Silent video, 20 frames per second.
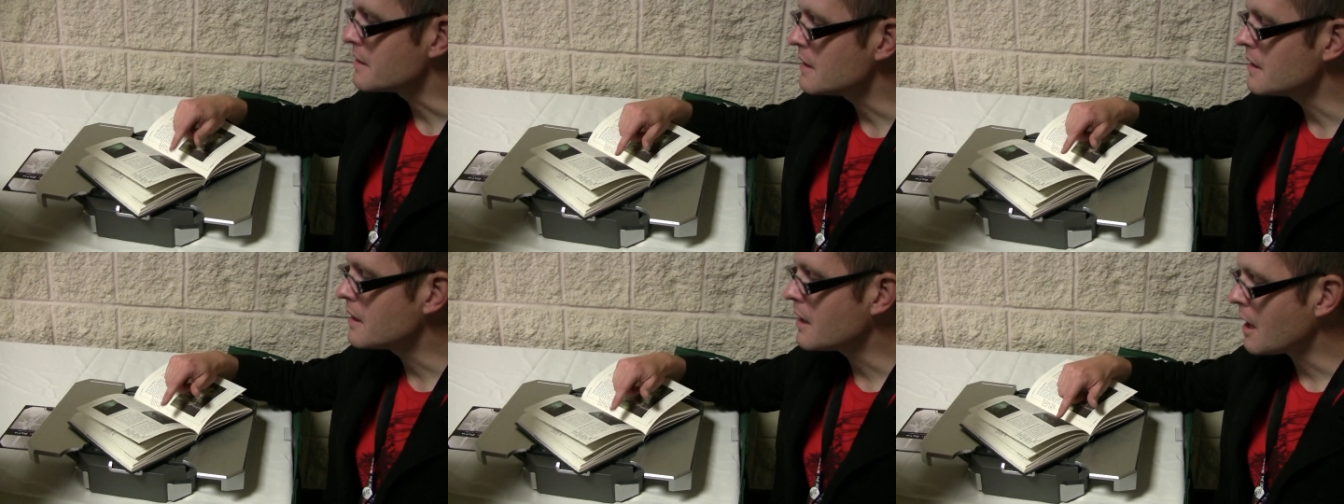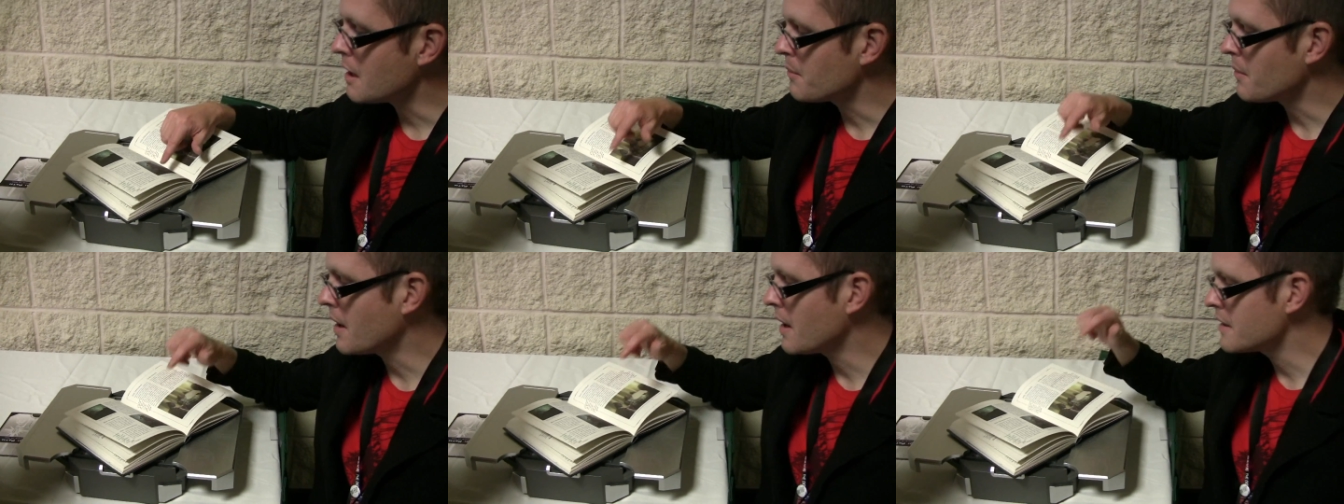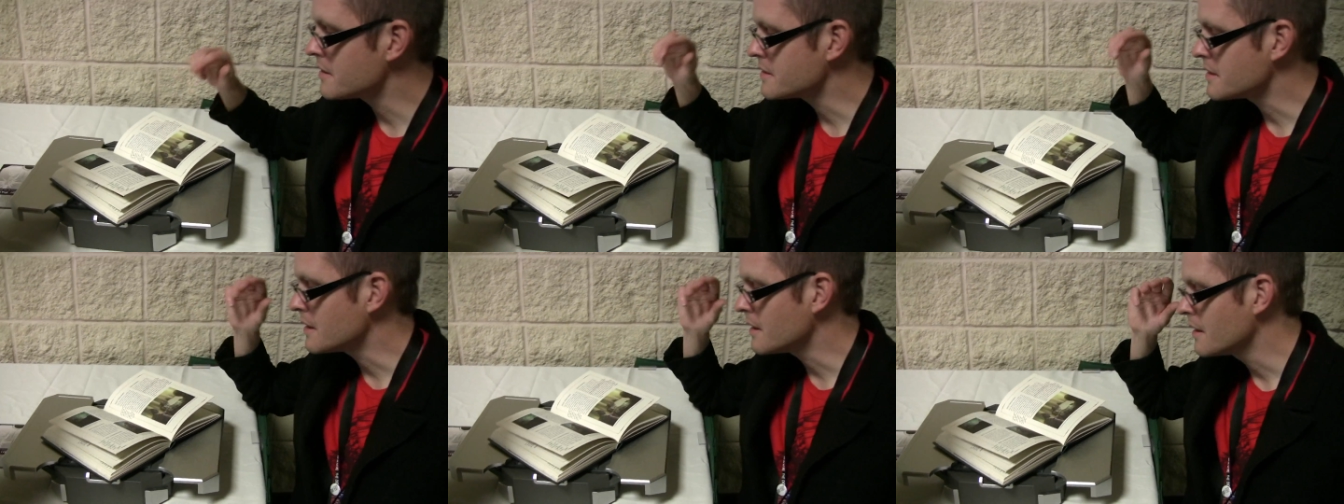
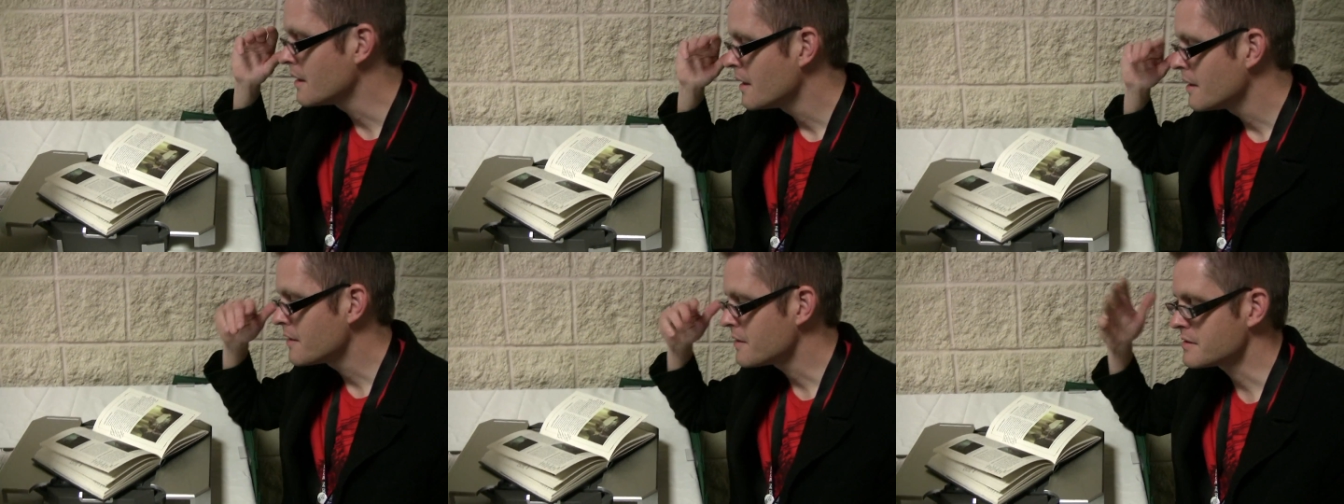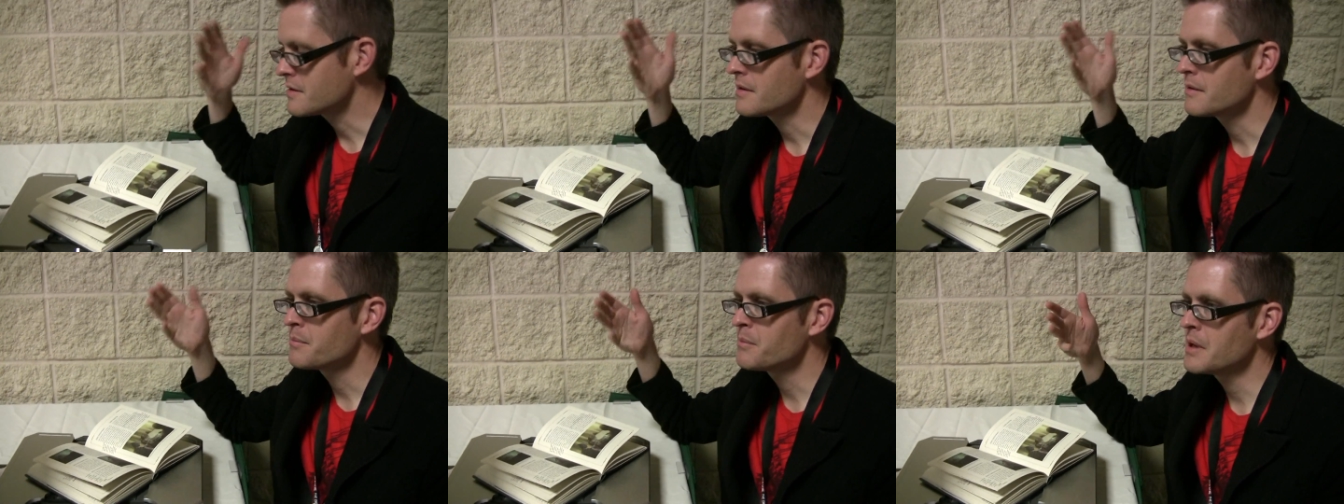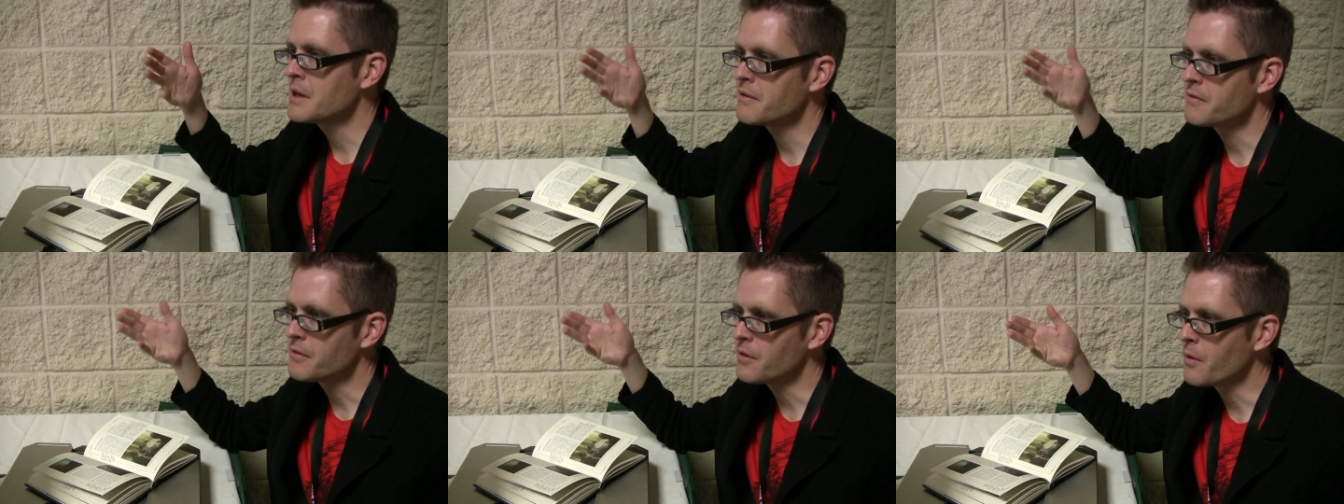Kamasi. There's a
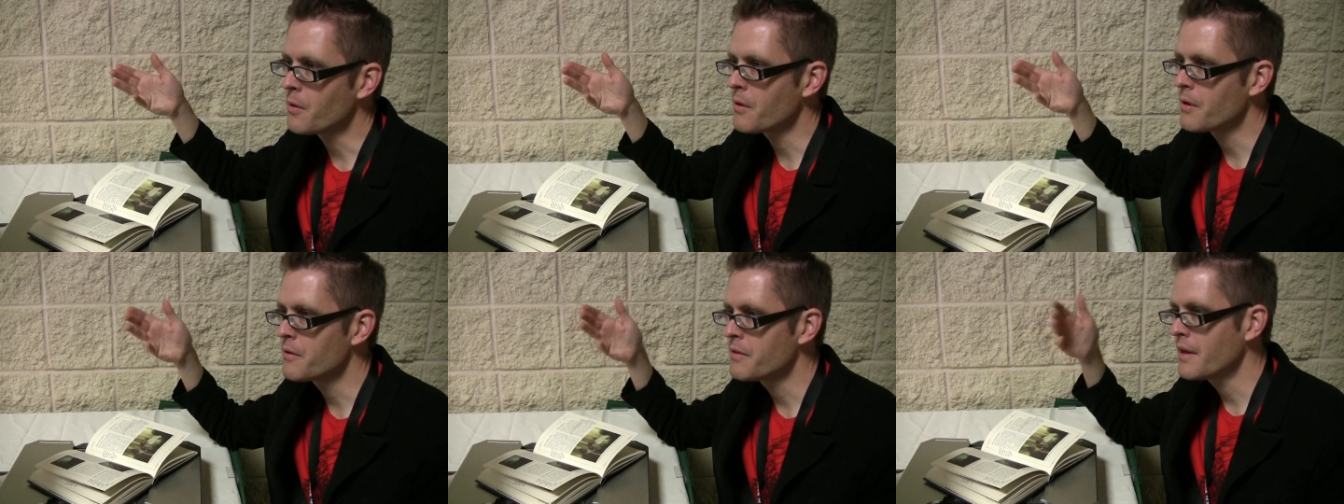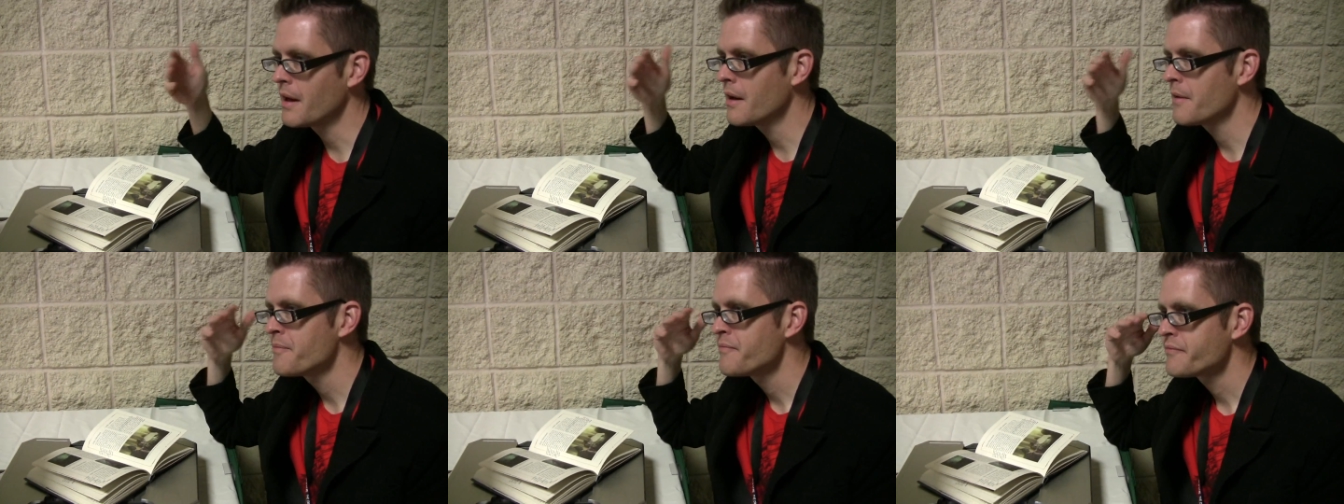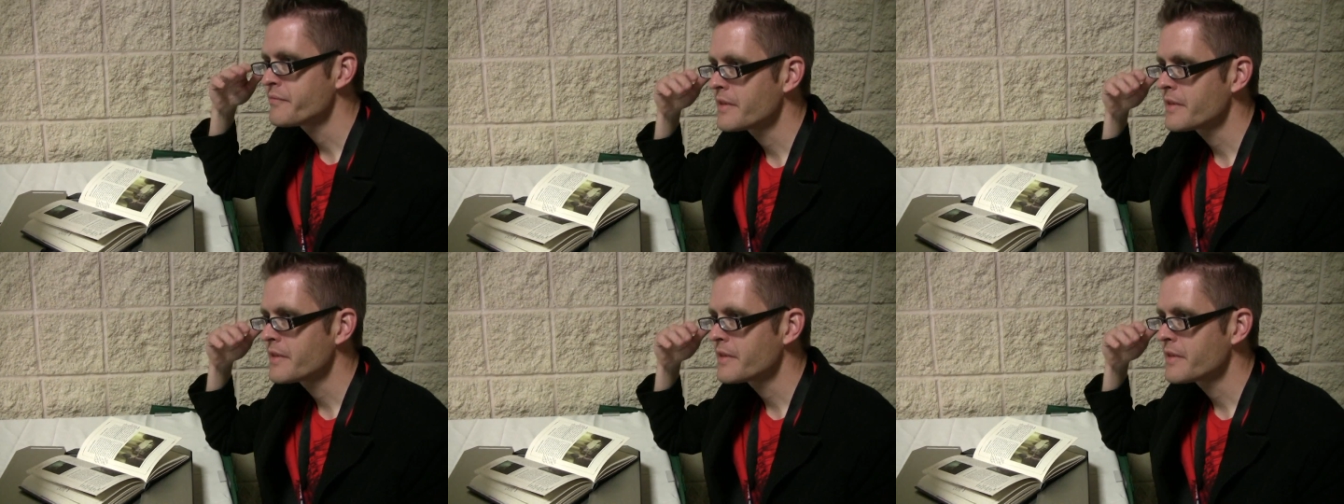bit of lore that